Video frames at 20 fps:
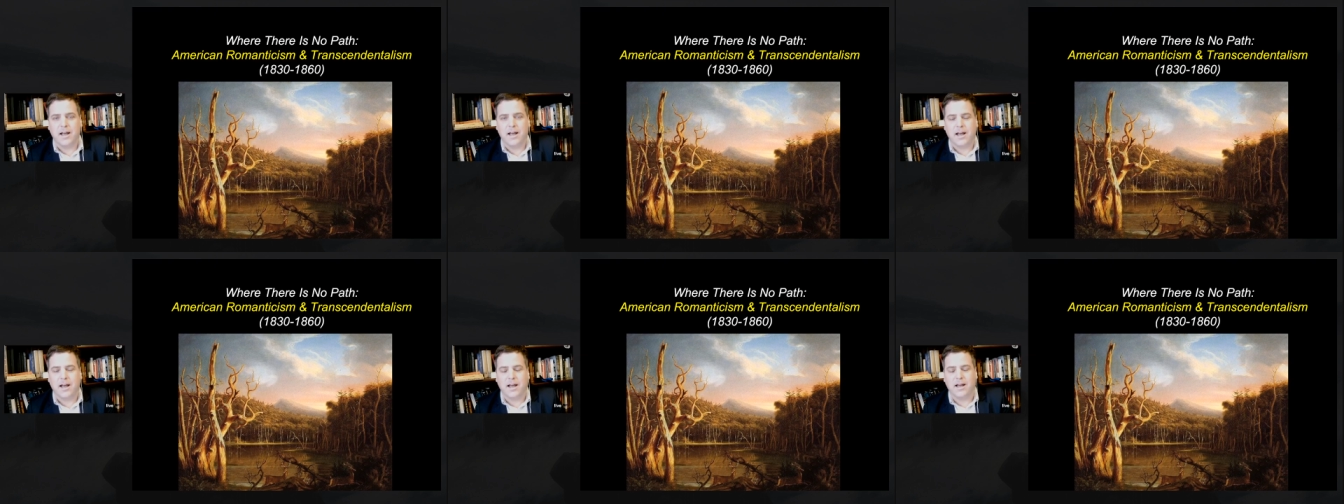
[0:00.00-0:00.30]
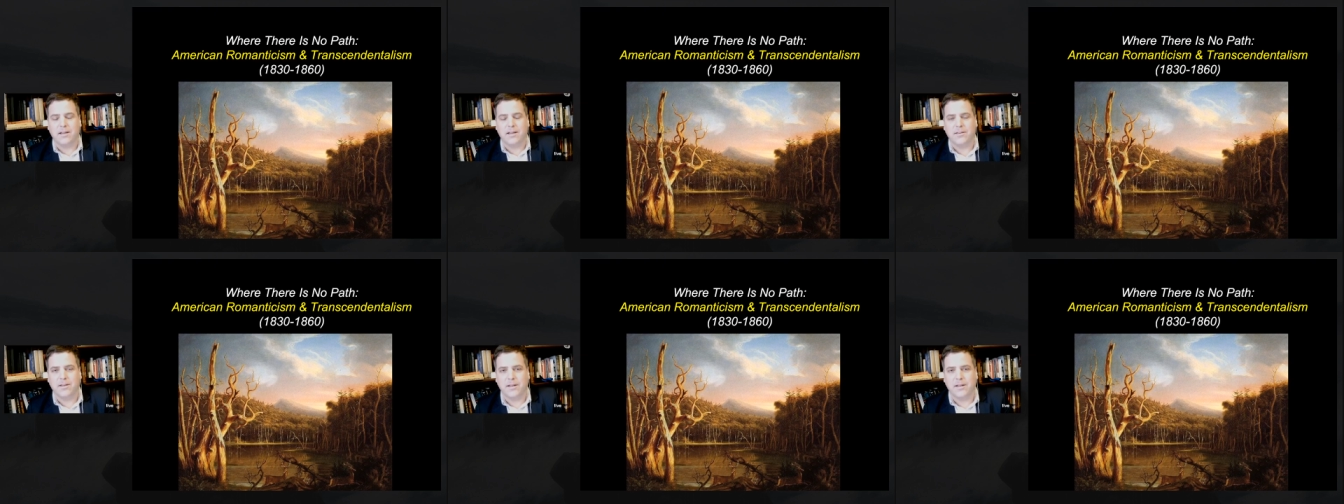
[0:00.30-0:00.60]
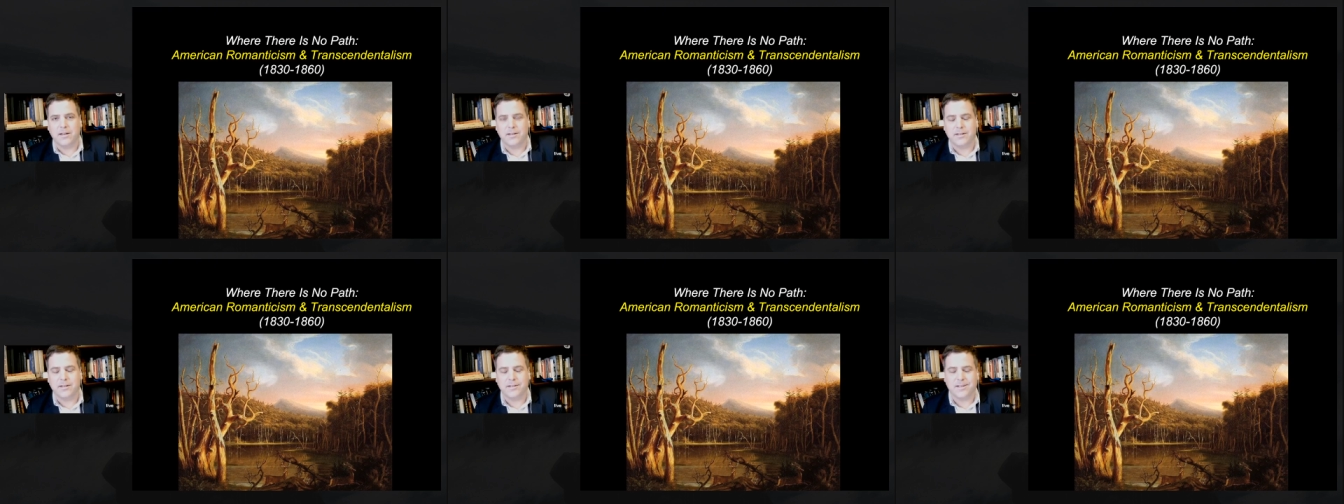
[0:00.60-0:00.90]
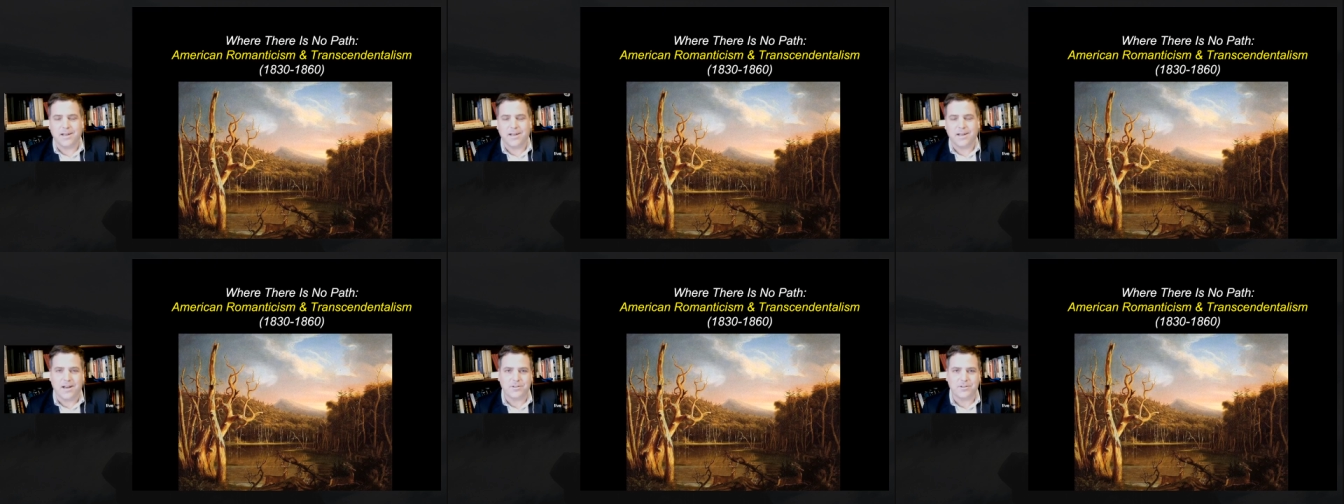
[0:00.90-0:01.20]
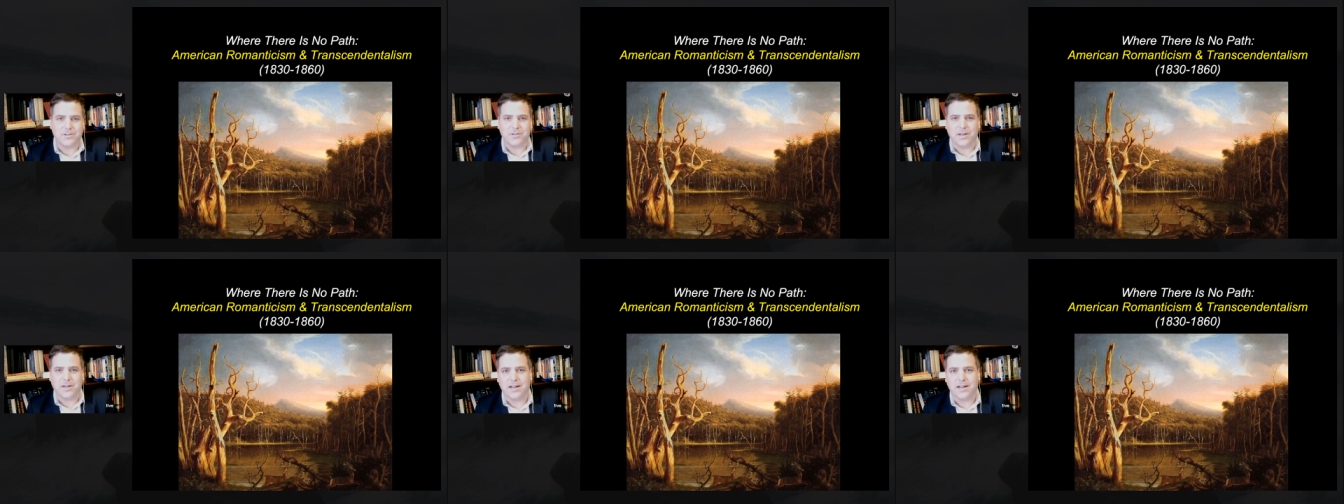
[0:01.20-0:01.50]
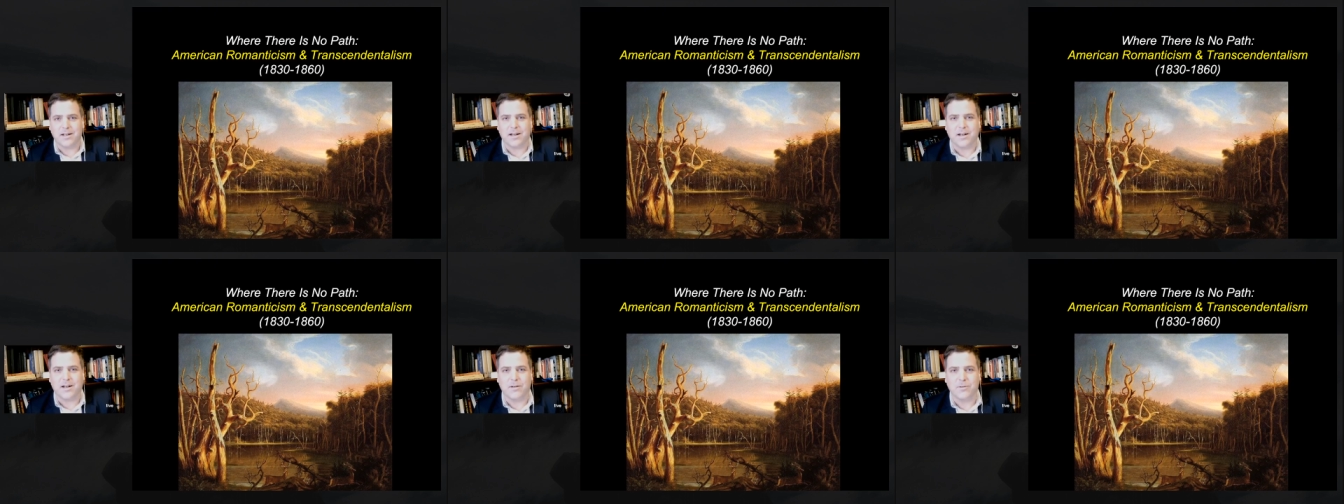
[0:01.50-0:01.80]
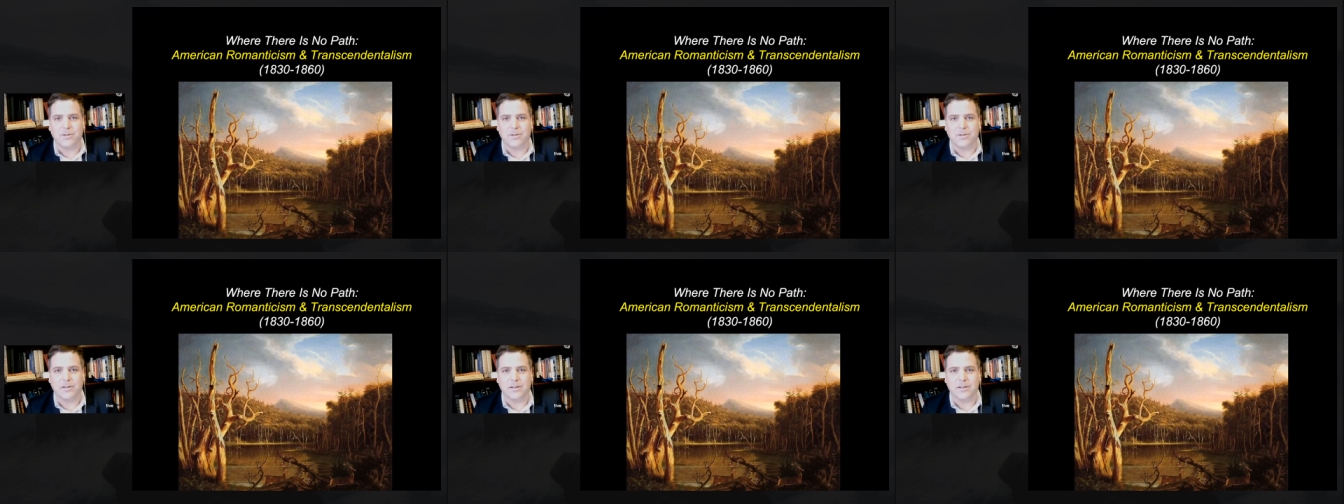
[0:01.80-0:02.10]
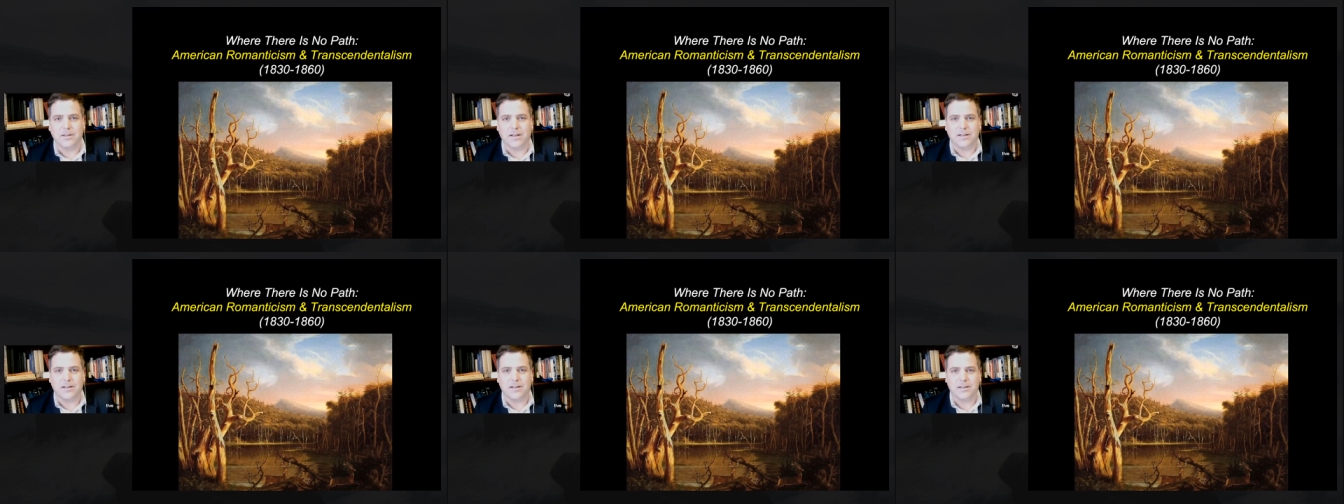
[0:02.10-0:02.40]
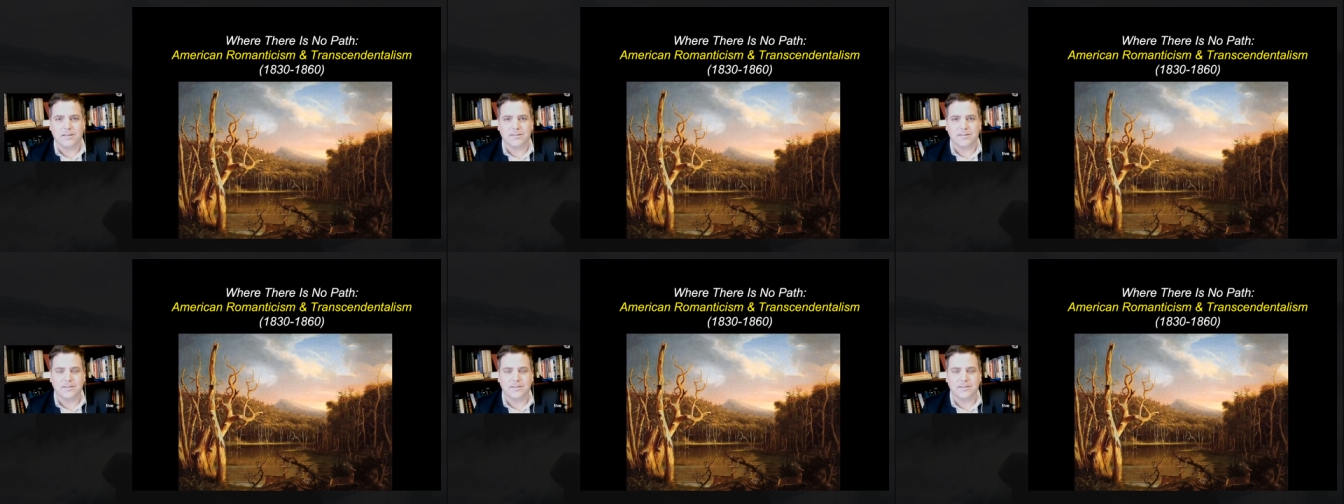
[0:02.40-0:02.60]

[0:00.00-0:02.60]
And then after that, I will uh,